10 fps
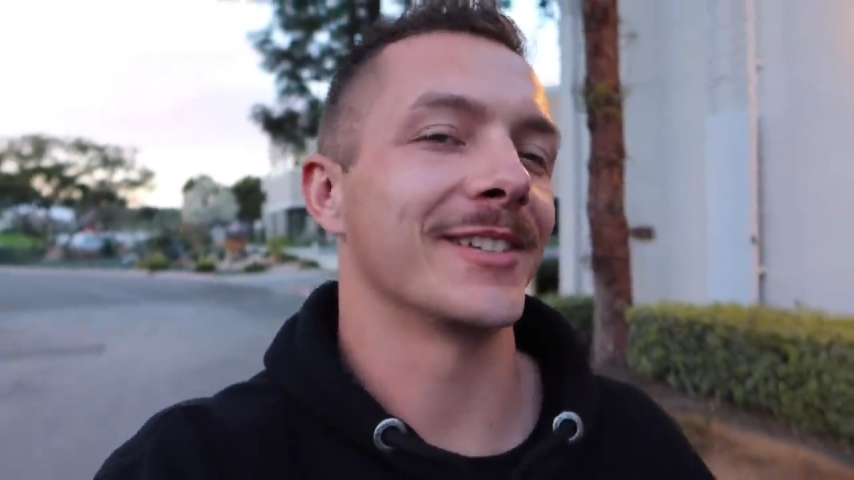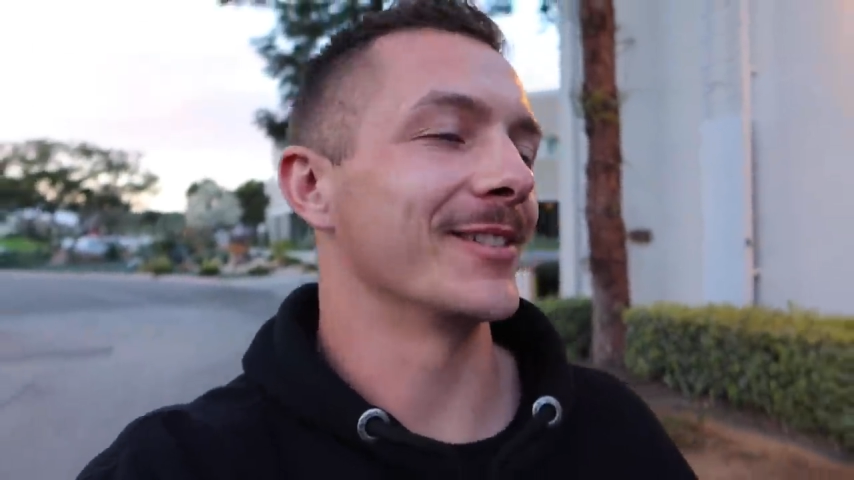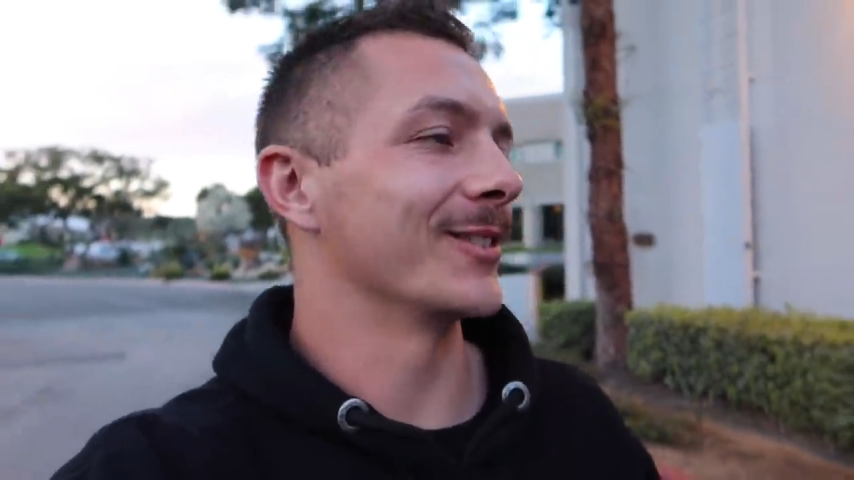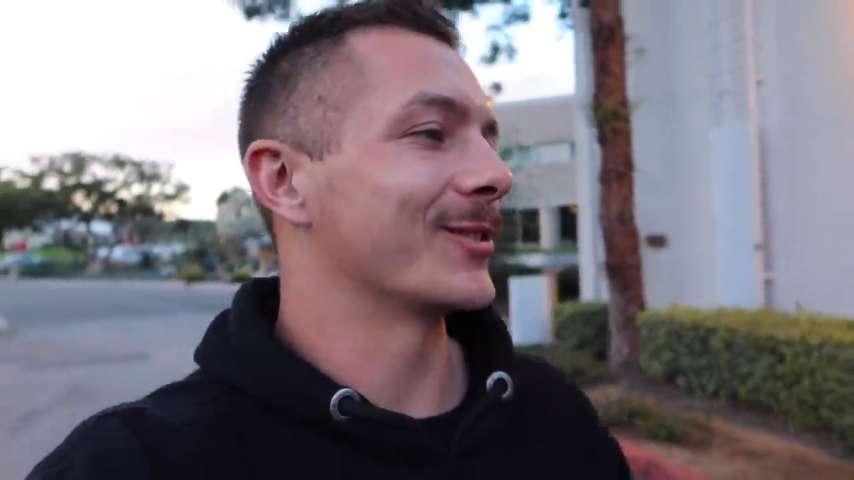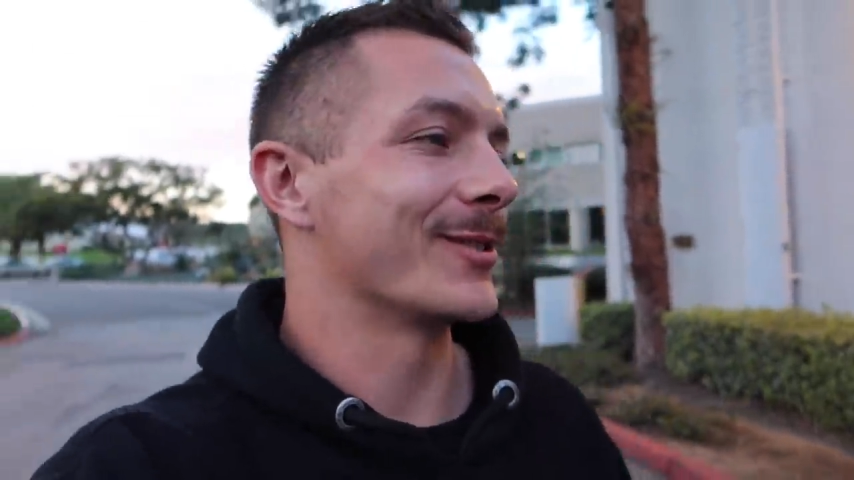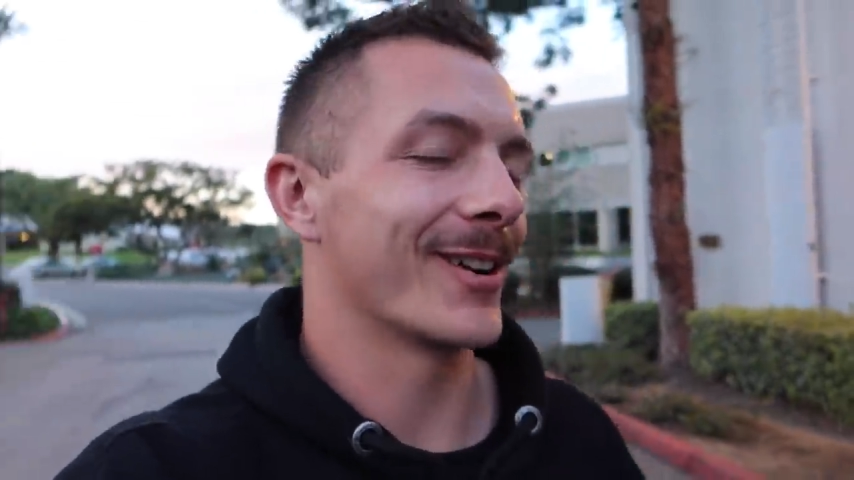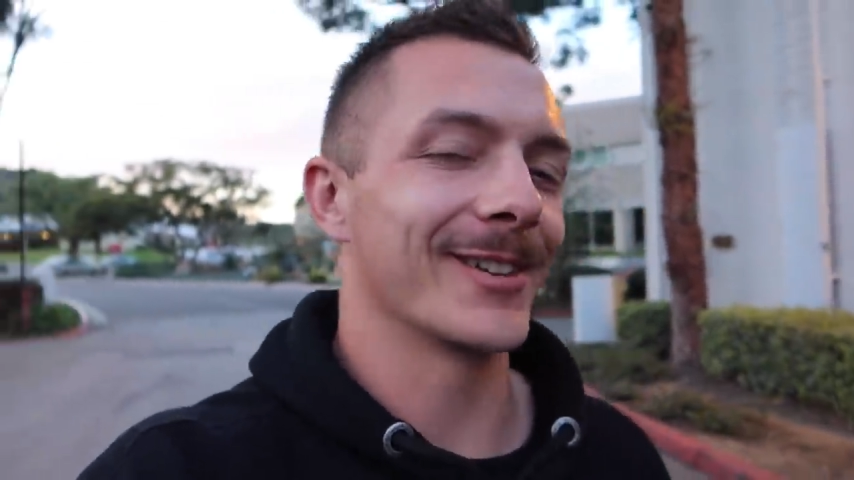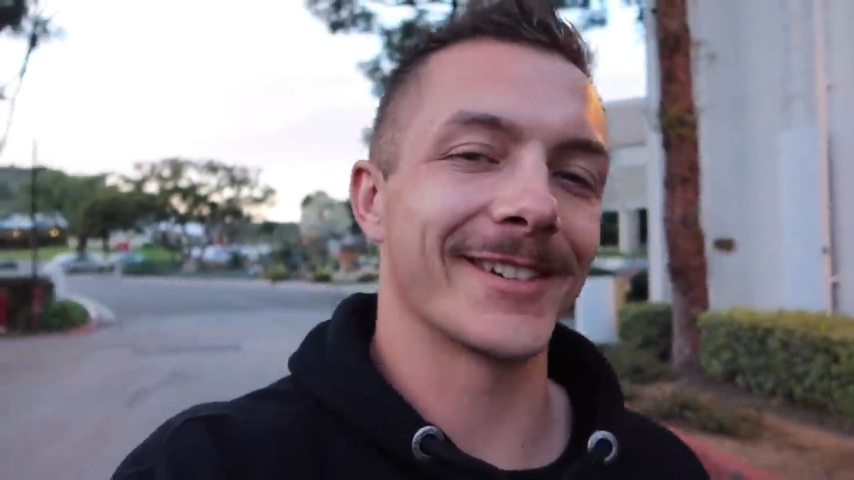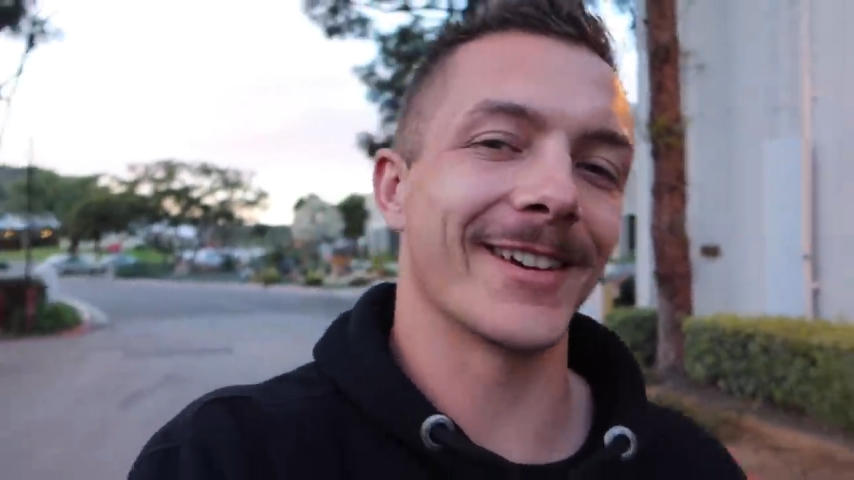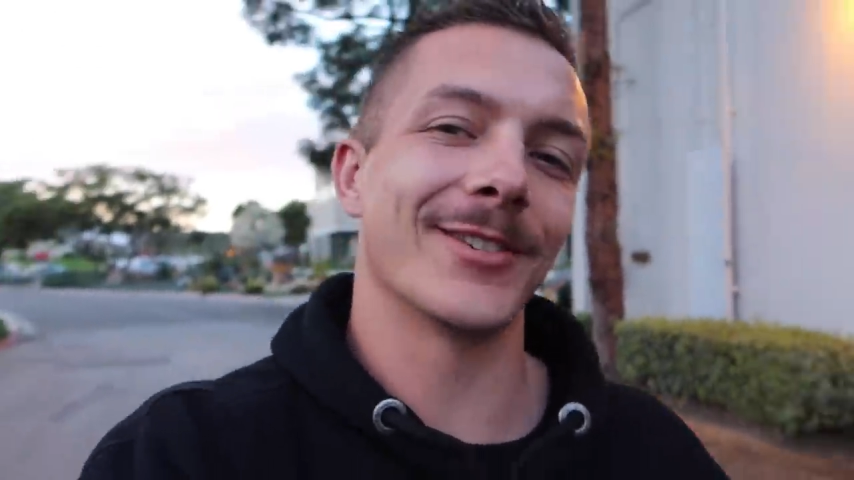seeing those three
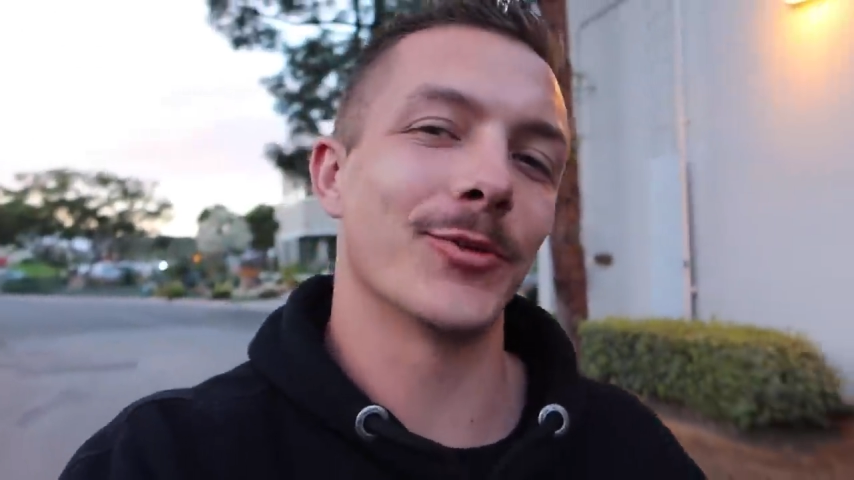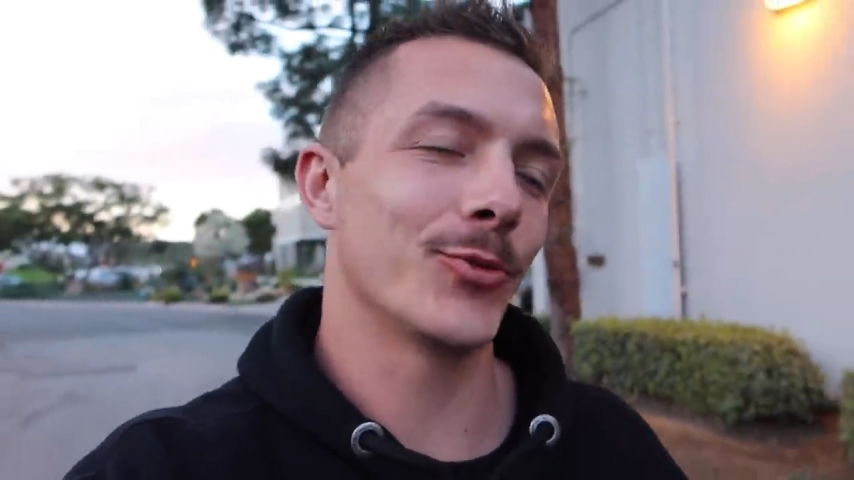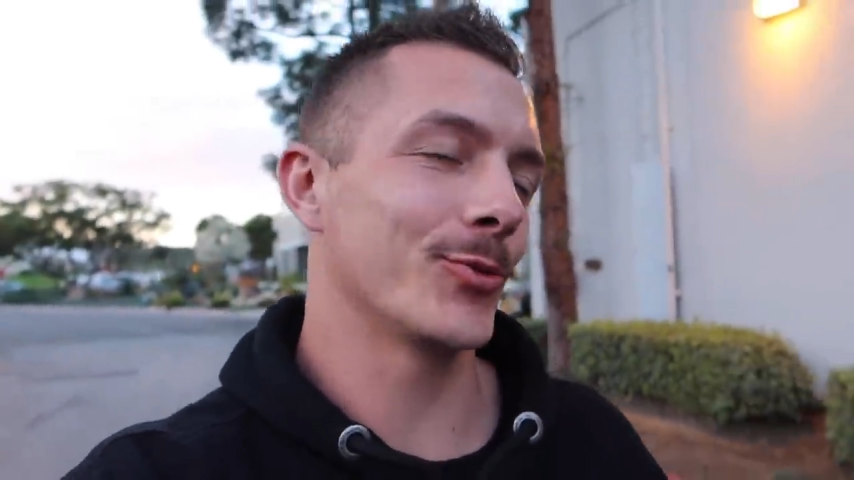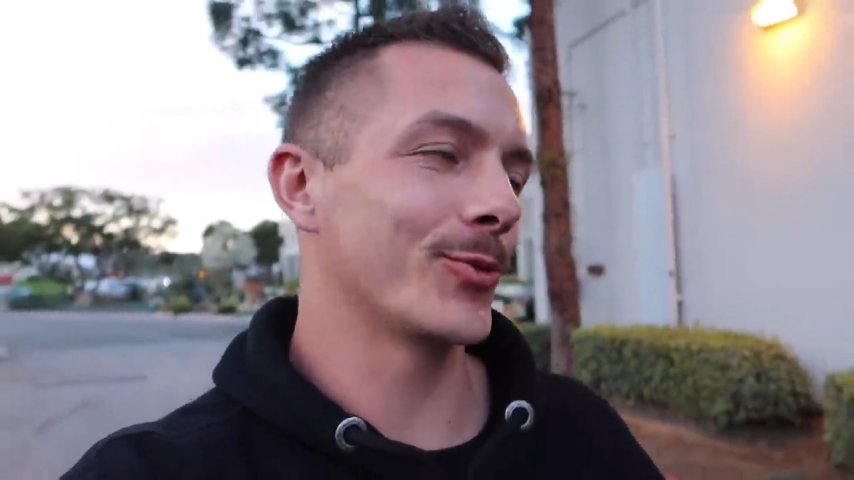cars together,